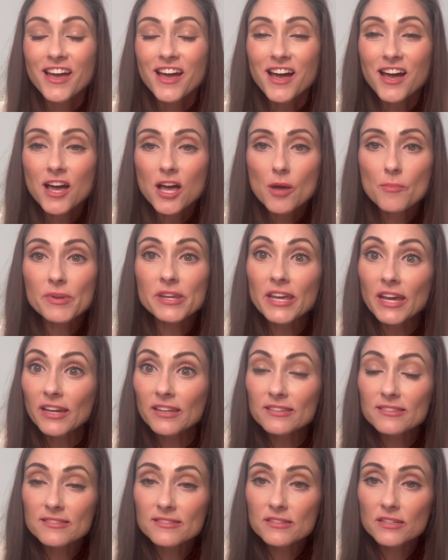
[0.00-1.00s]

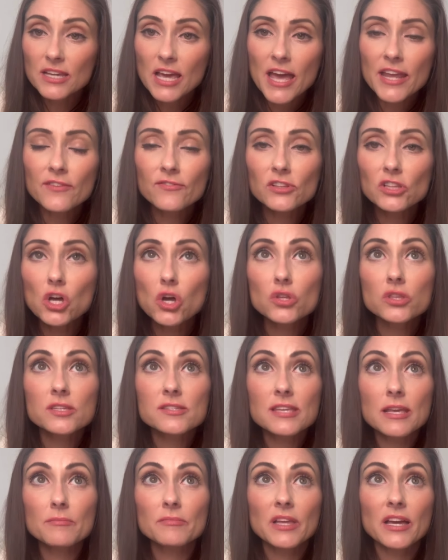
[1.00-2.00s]
Next, kind of along the
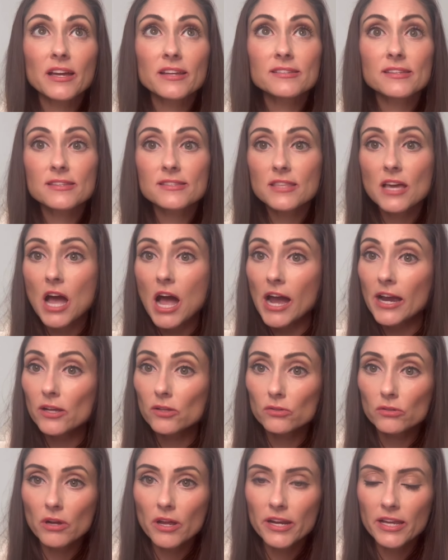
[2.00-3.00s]
same lines as the
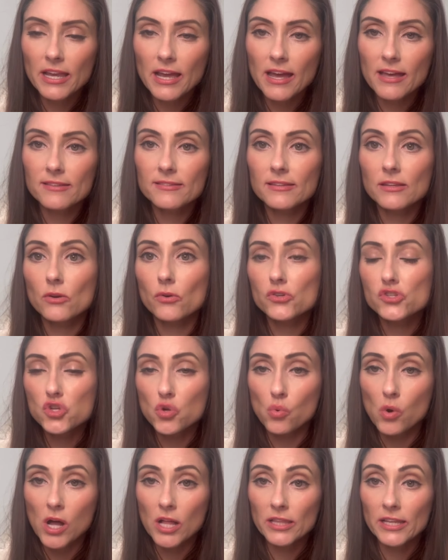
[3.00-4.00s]
hyaluronic acid or
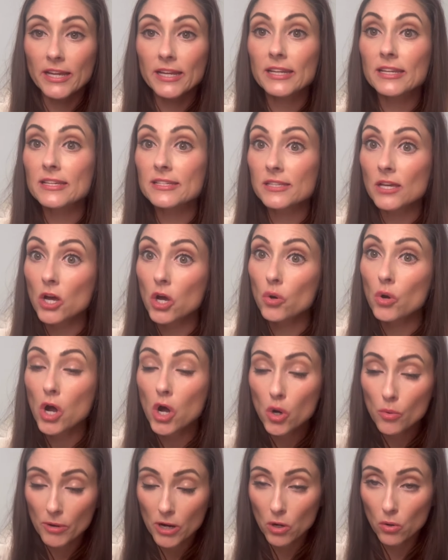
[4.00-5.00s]
squalane, is
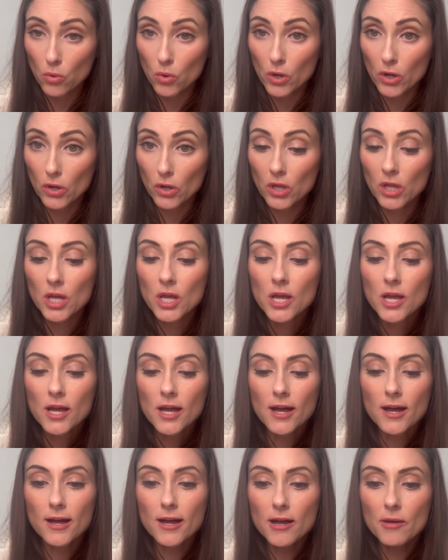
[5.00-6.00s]
jojoba oil.
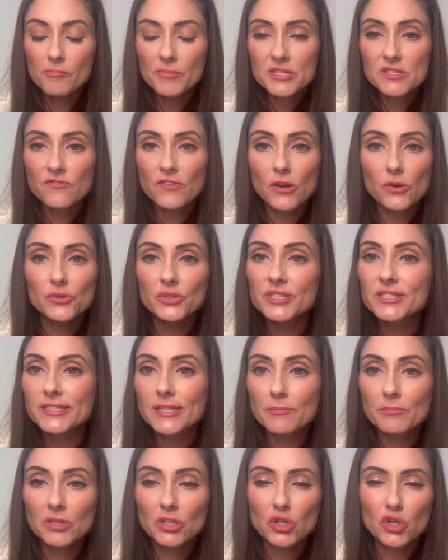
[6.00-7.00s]
It's very
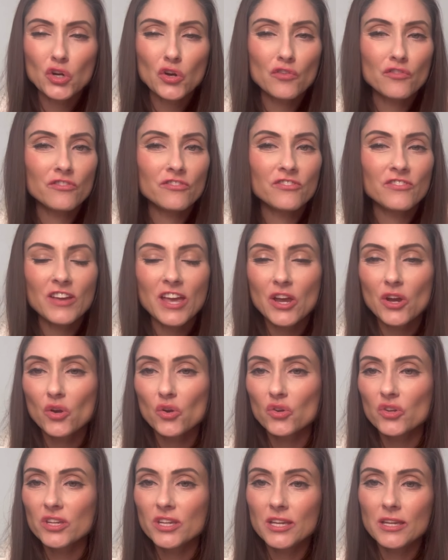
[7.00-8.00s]
similar,
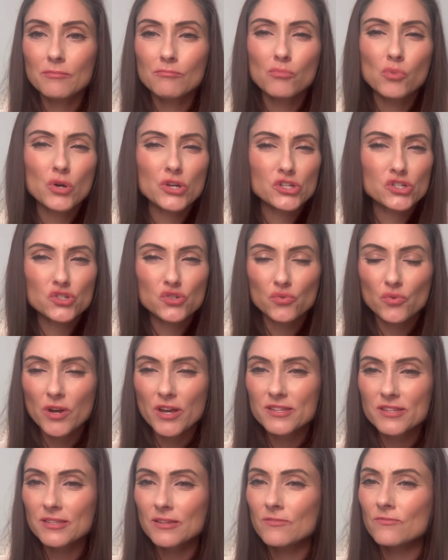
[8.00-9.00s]
very
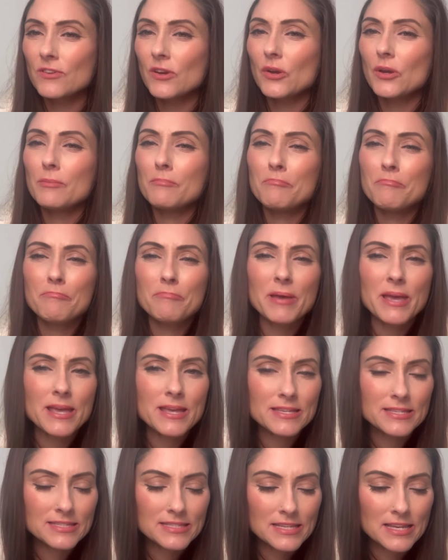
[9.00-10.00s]
moisturizing, very
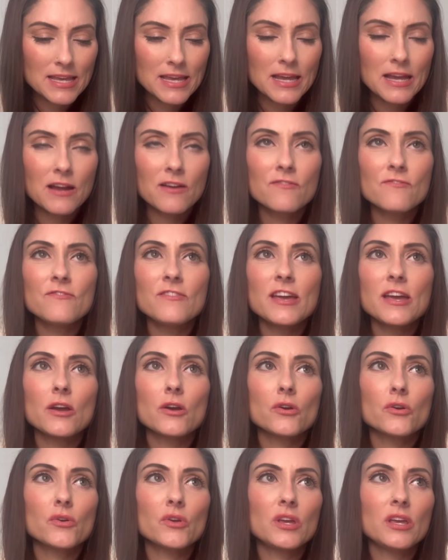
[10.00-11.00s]
basic,
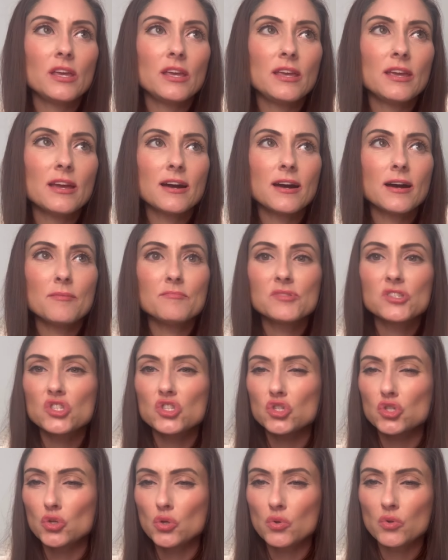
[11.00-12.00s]
very
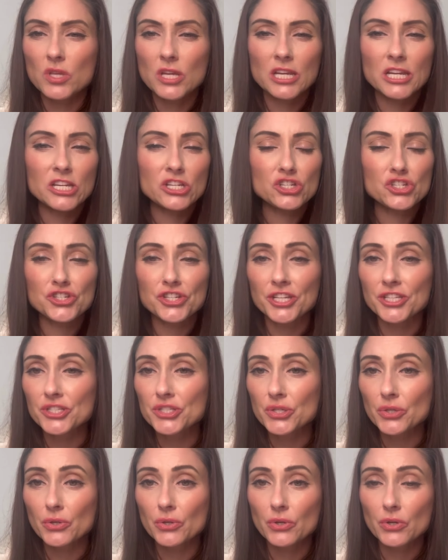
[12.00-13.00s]
soothing and
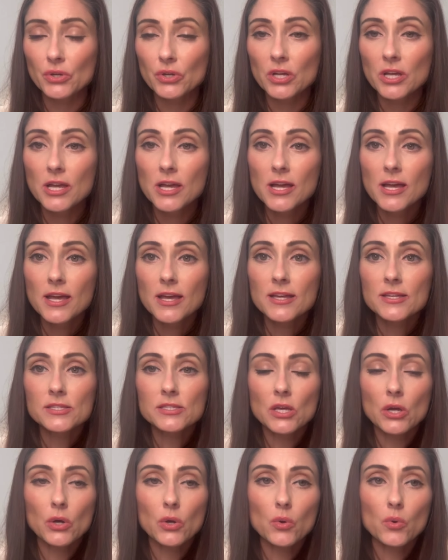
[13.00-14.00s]
gentle.
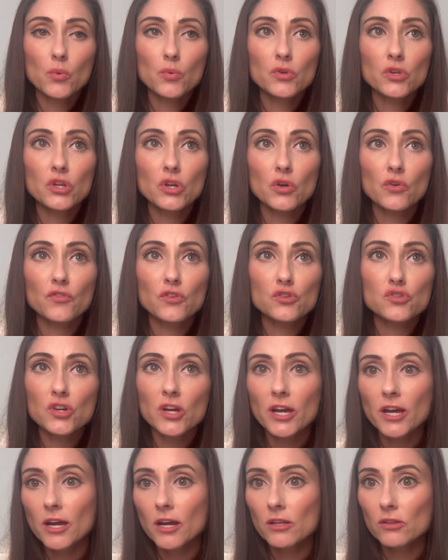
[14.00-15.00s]
So, you know, if you
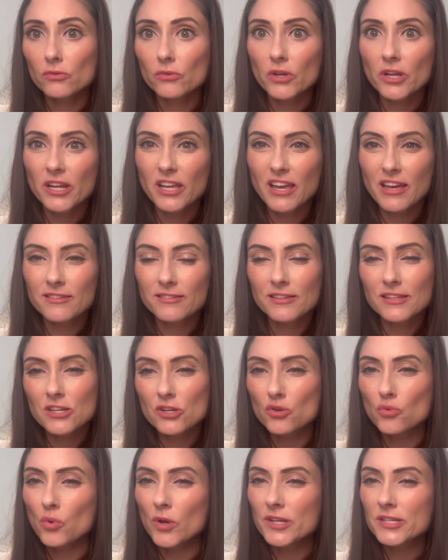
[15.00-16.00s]
try hyaluronic acid and
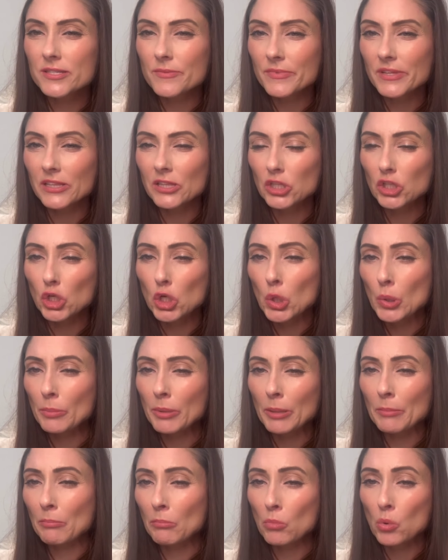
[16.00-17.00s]
you're wanting something a little
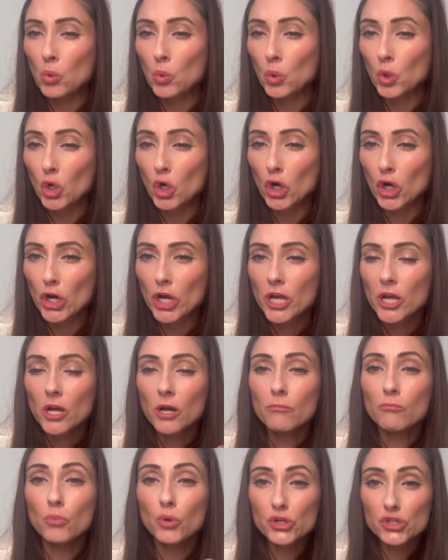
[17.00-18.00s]
bit more
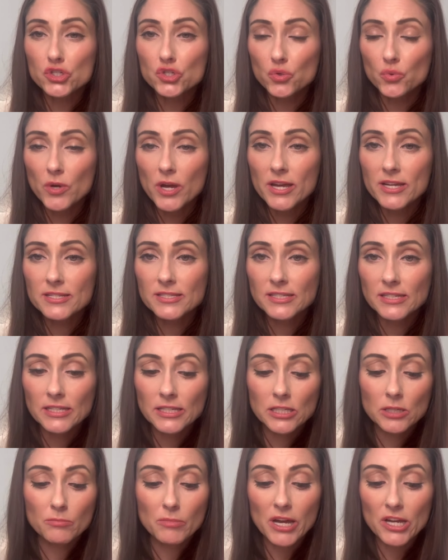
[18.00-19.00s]
moisturizing,
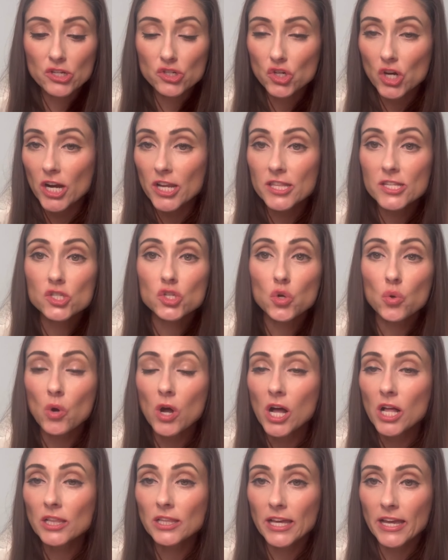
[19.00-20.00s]
you might try the
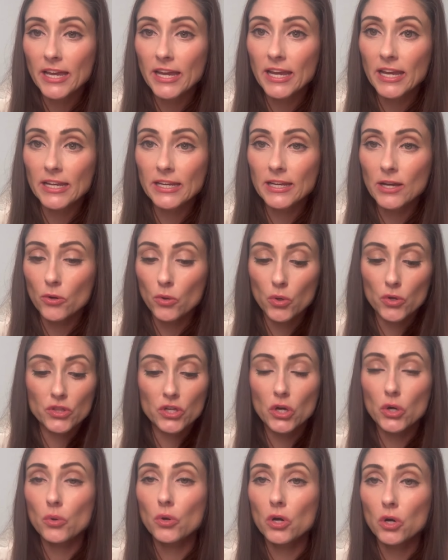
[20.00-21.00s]
squalane or the
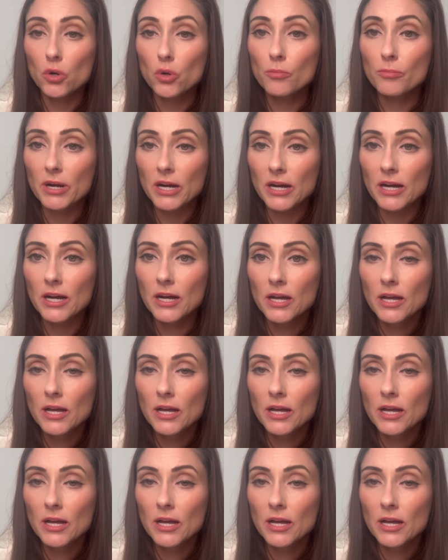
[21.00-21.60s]
jojoba.